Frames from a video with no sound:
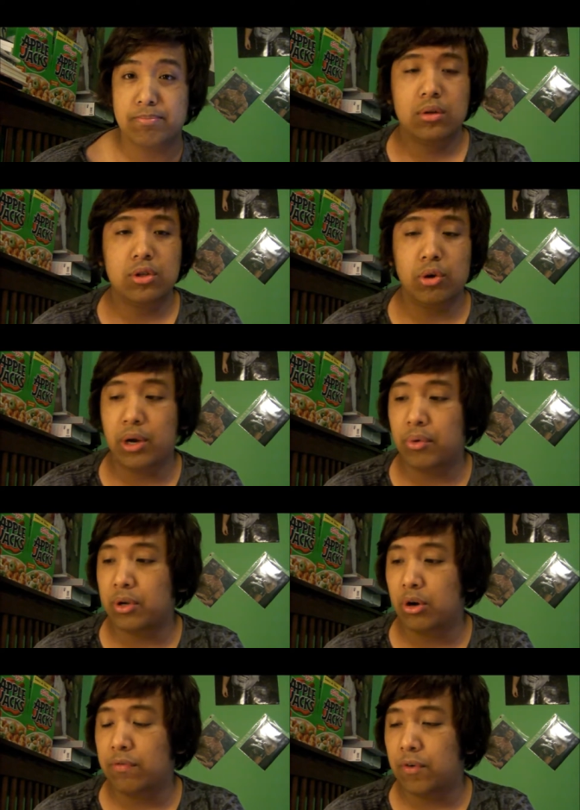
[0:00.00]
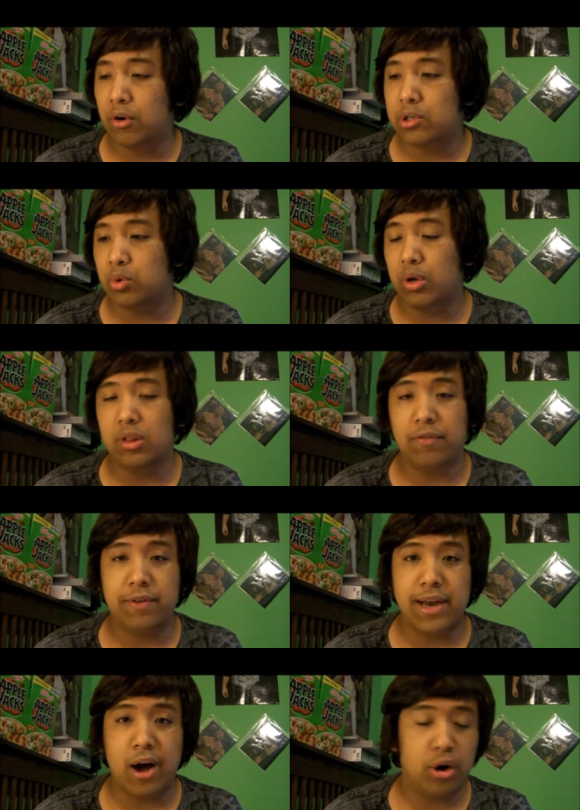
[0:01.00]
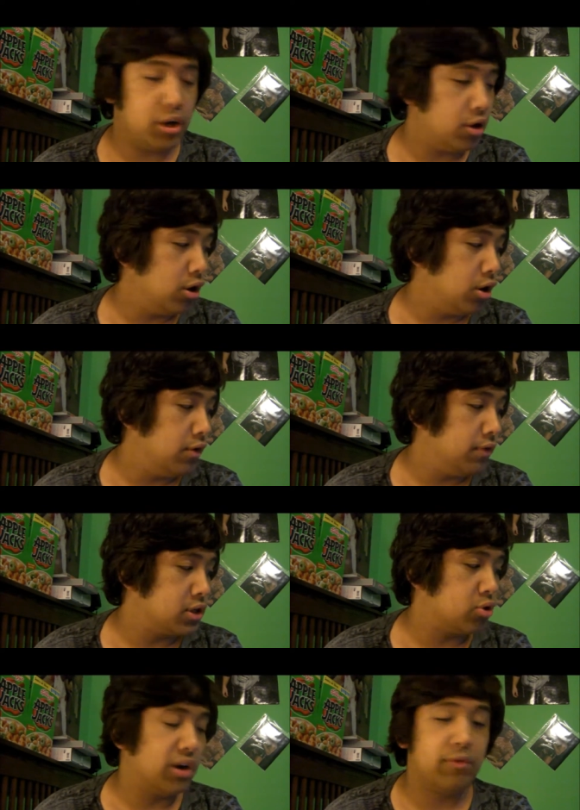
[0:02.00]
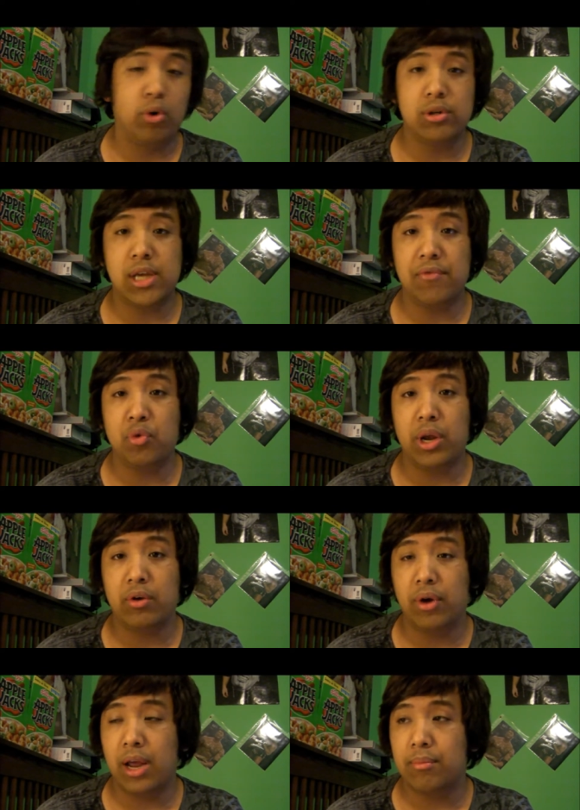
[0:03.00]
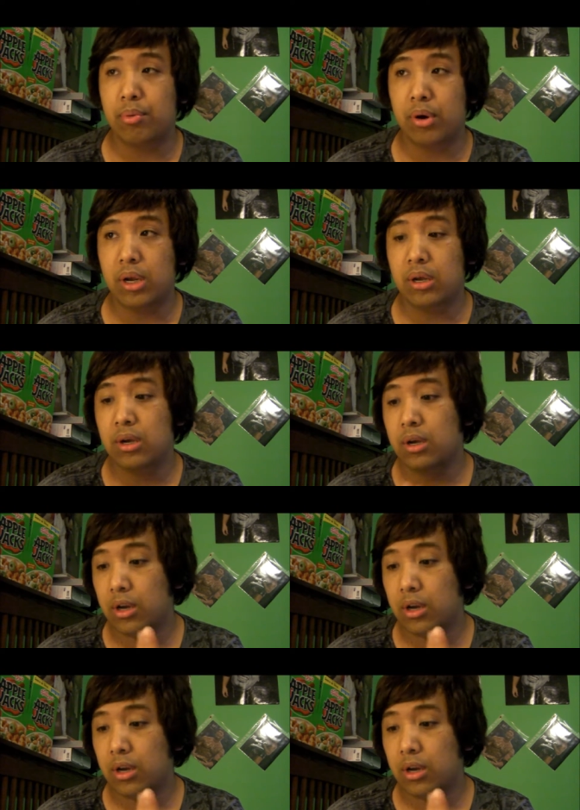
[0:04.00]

So here we go, folks, with the finale of the Strikeforce Heavyweight Grand Prix.